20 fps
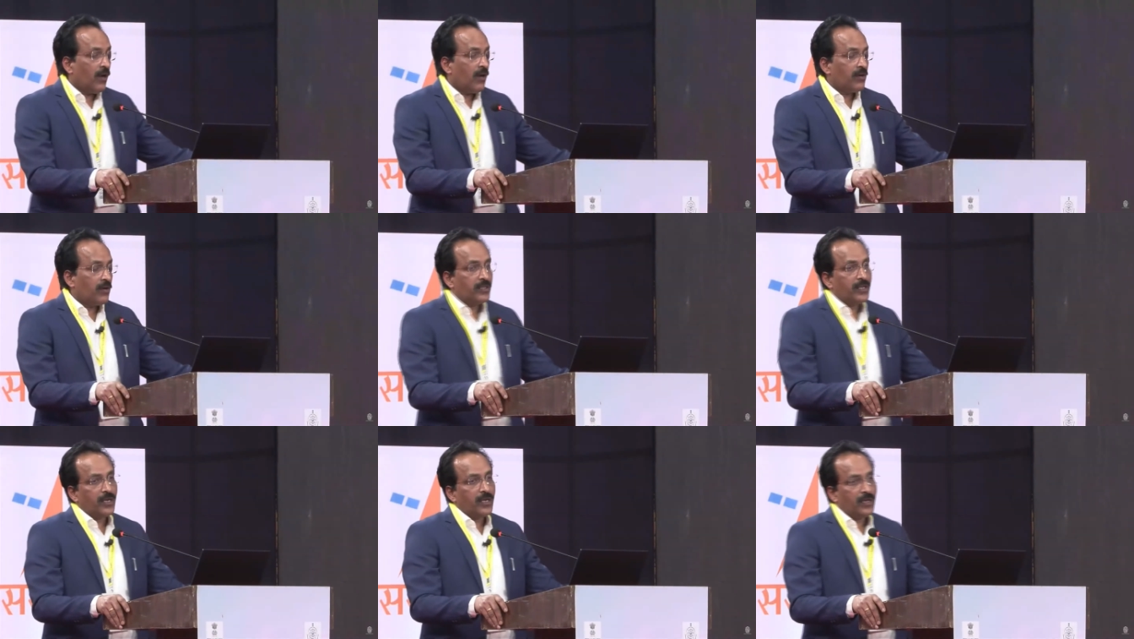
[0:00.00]

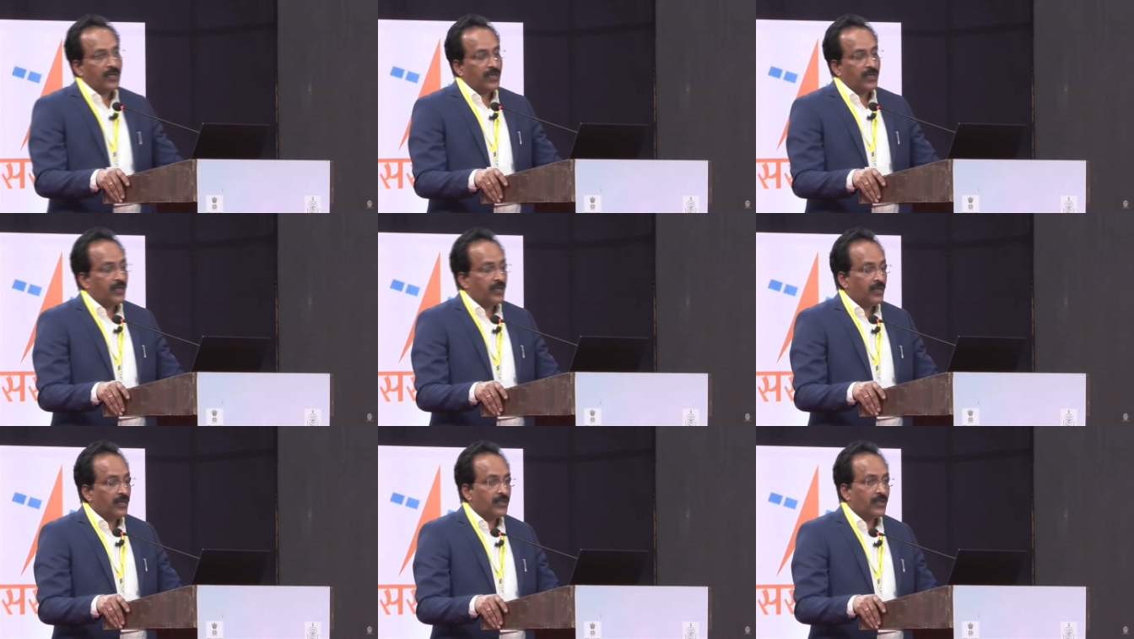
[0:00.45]
on
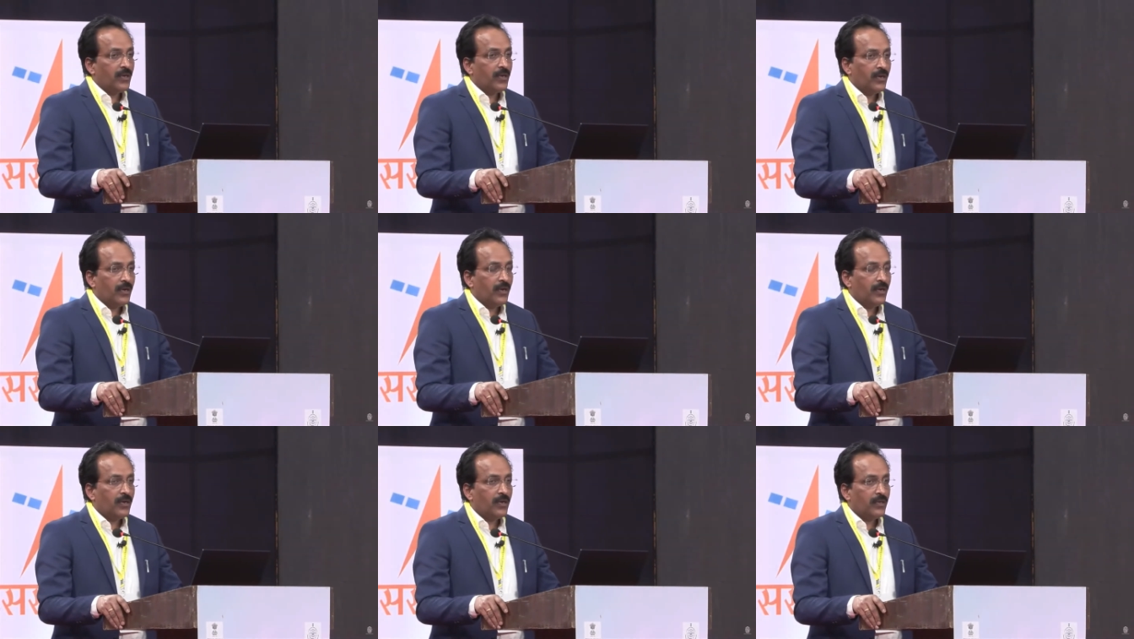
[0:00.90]
the
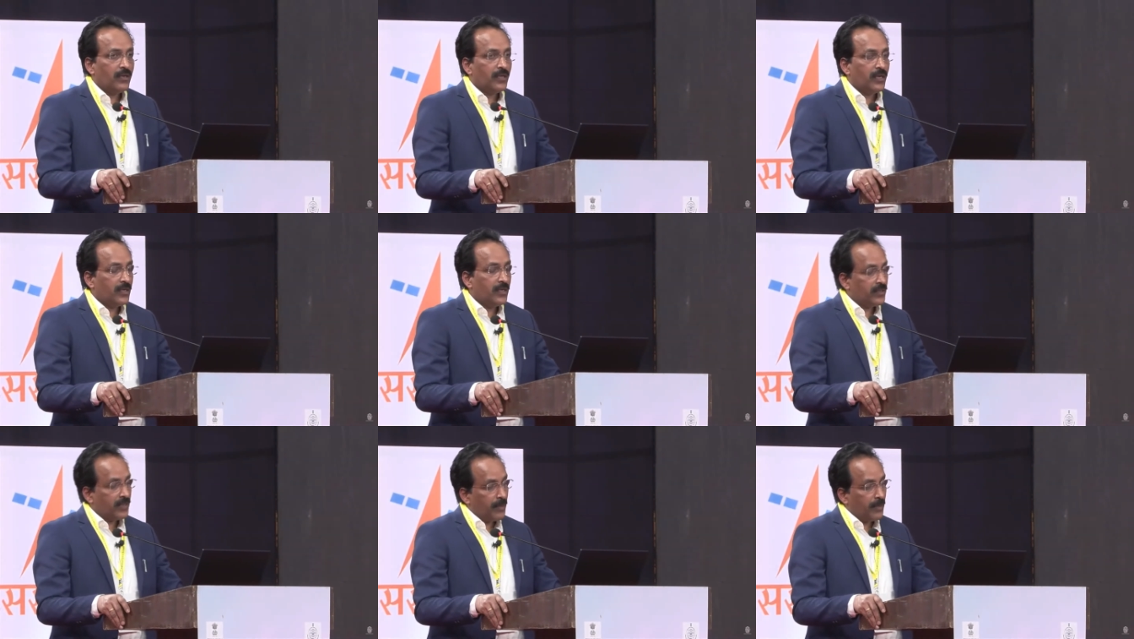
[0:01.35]

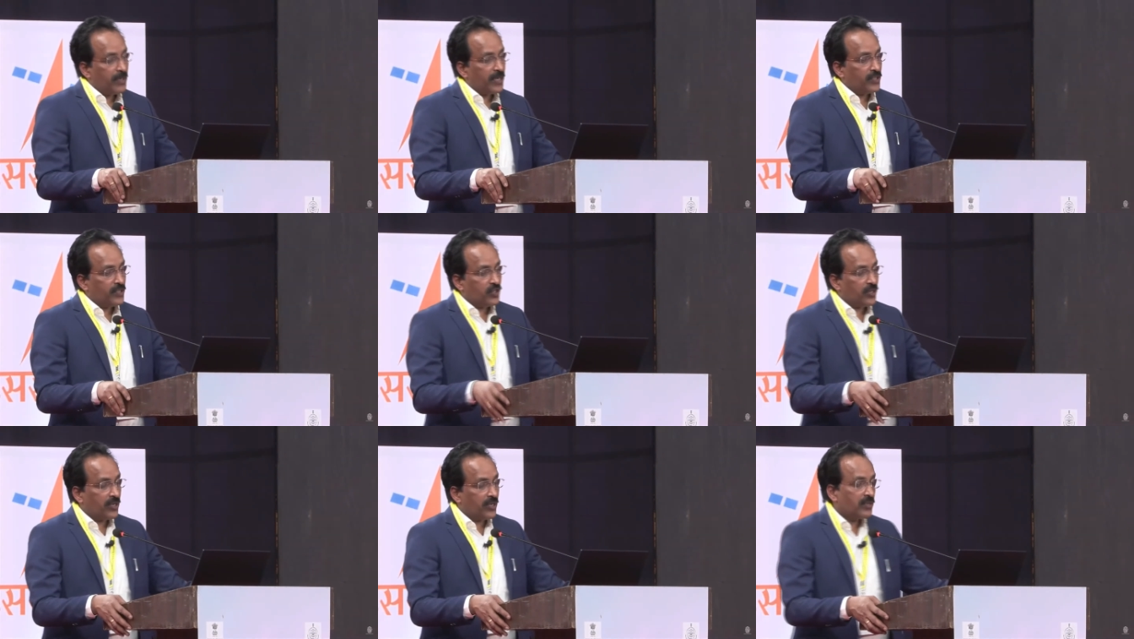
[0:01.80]

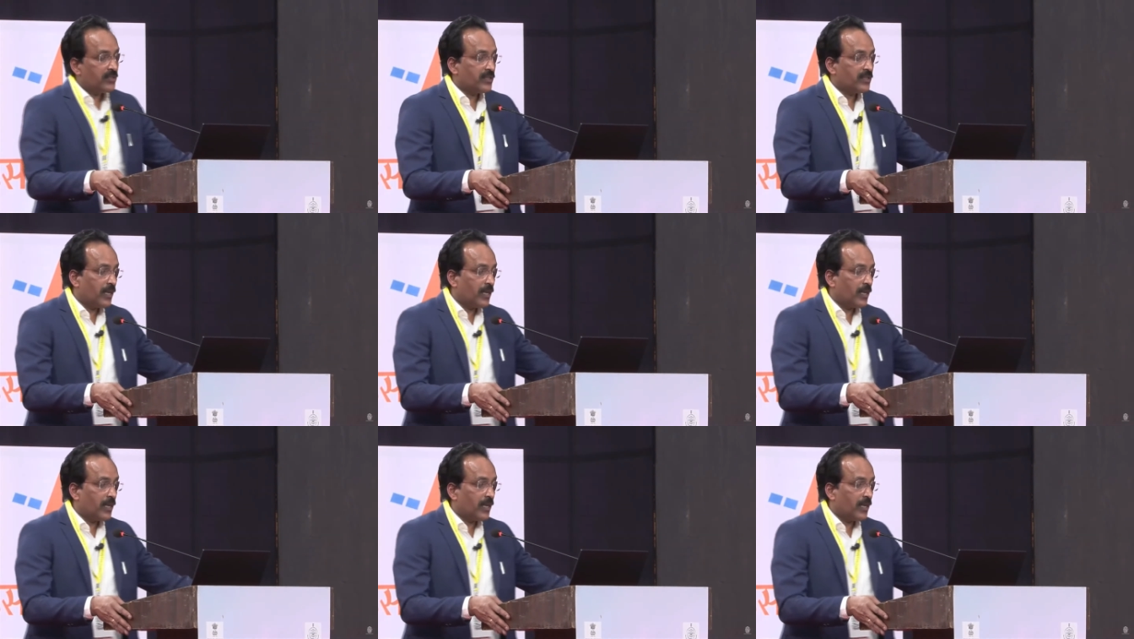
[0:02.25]
temperature,